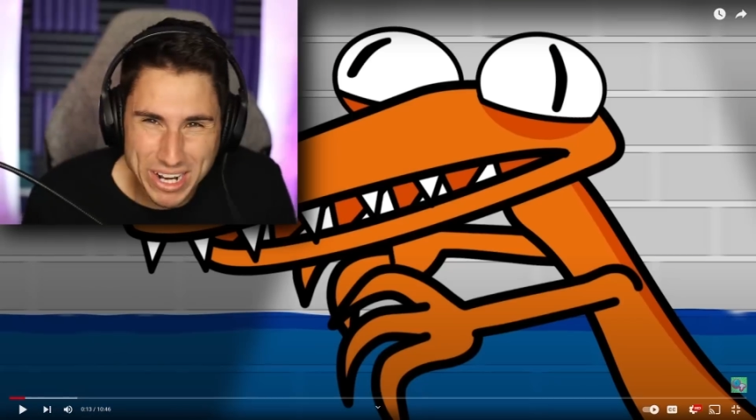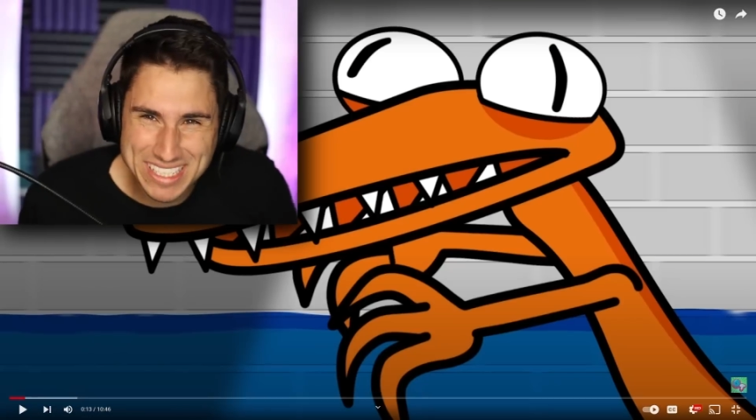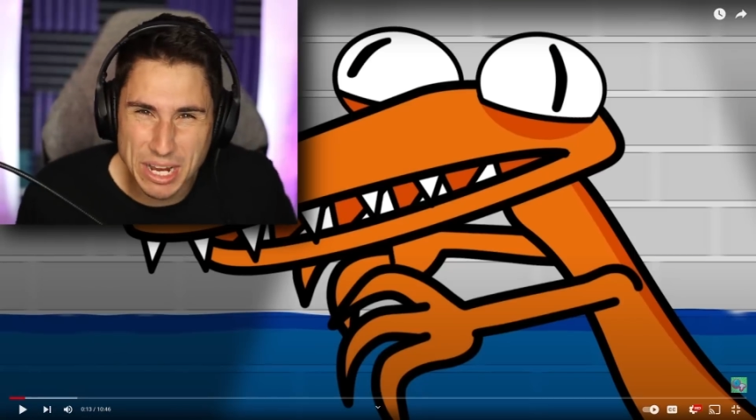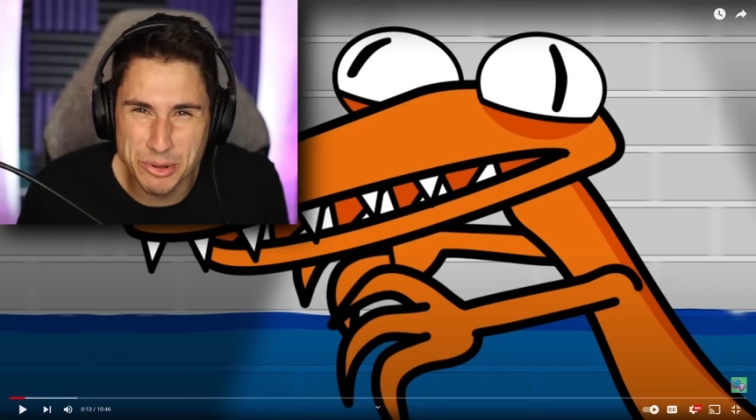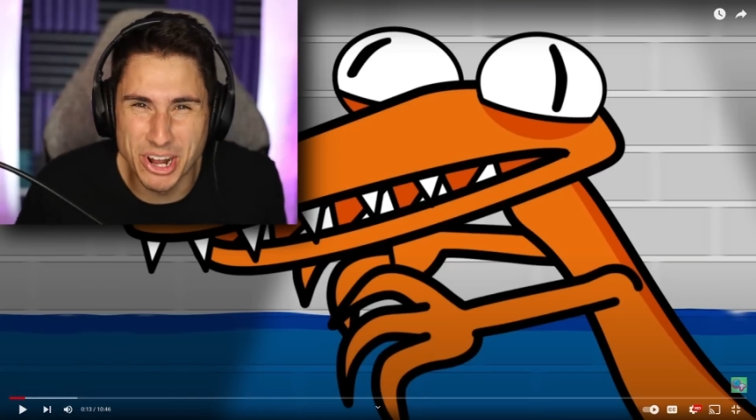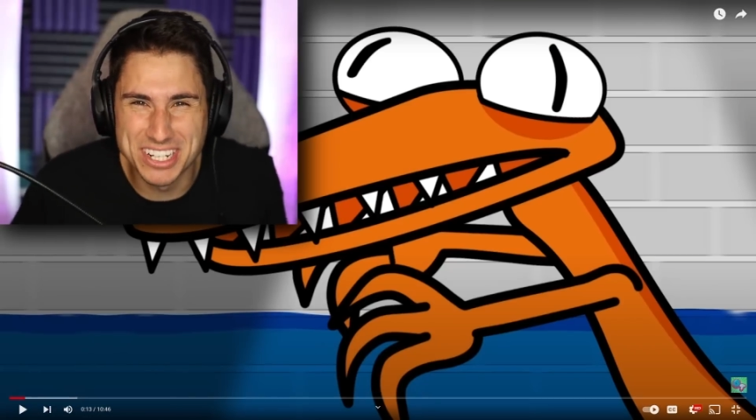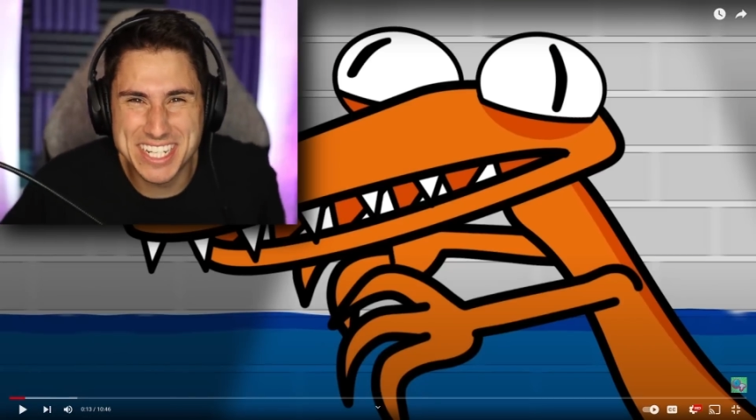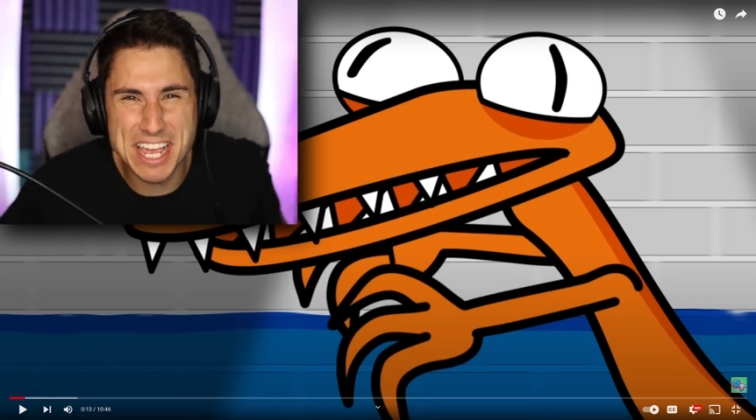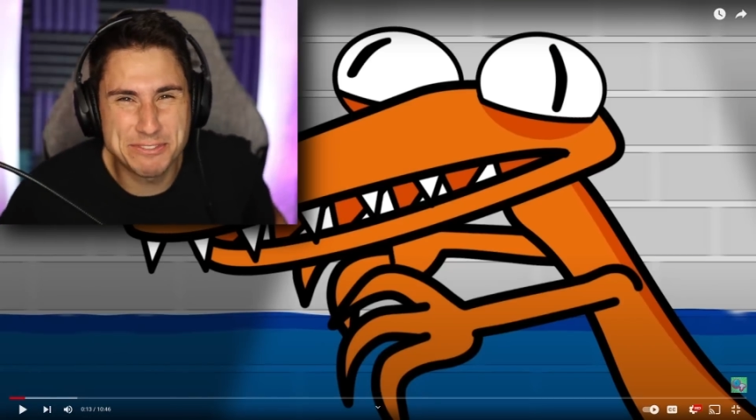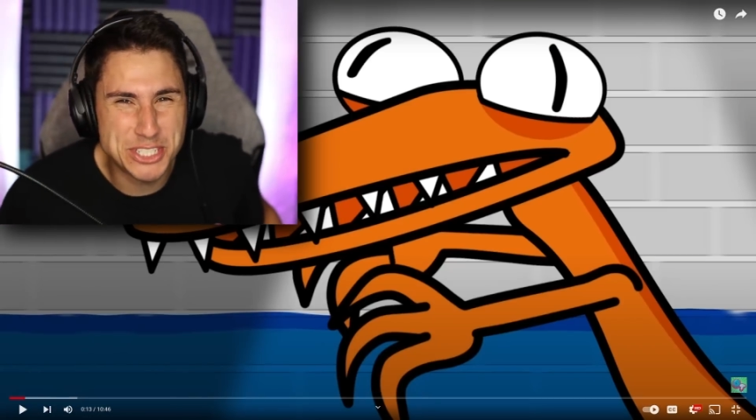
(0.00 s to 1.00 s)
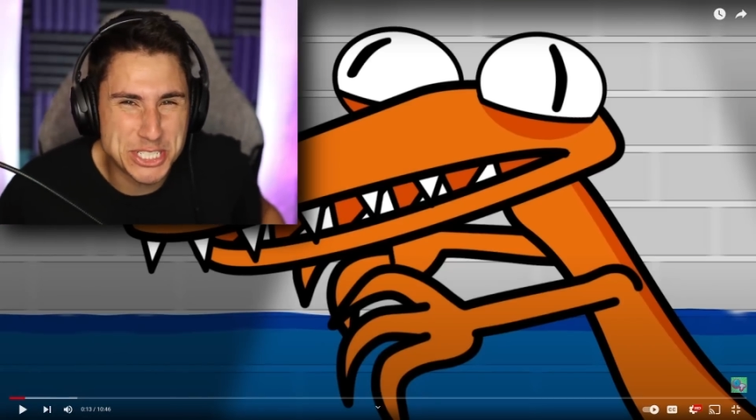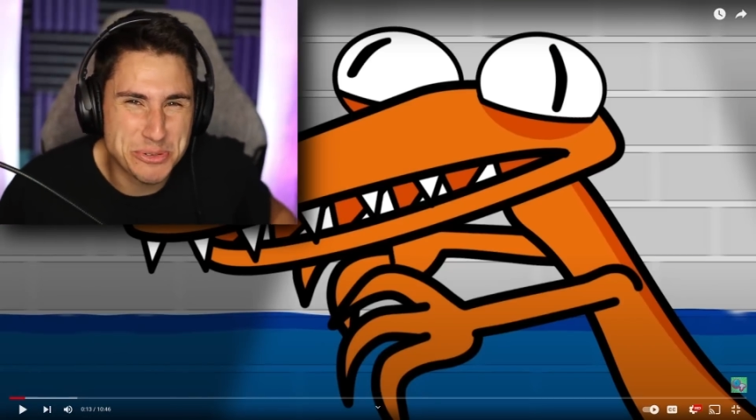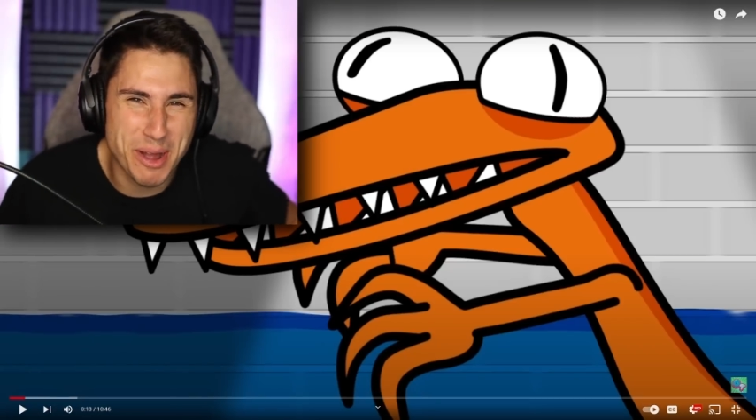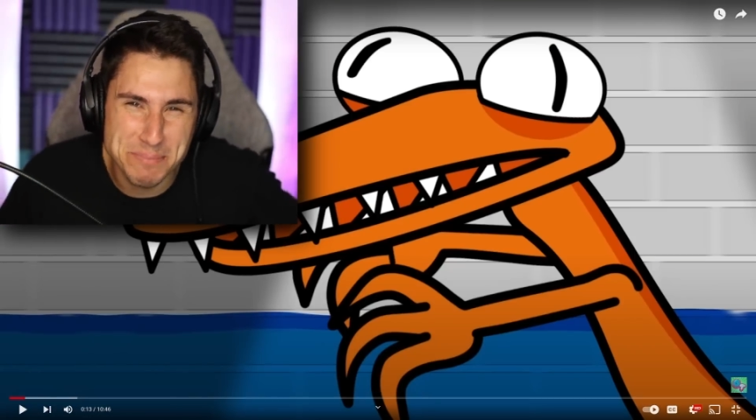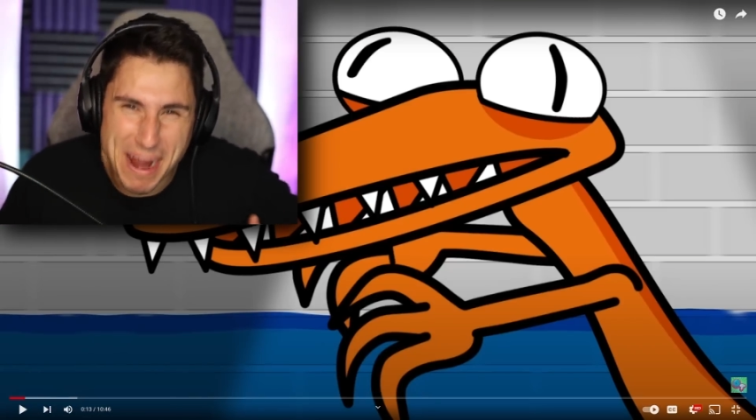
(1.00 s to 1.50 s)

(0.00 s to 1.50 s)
What is going on, T F G Squad?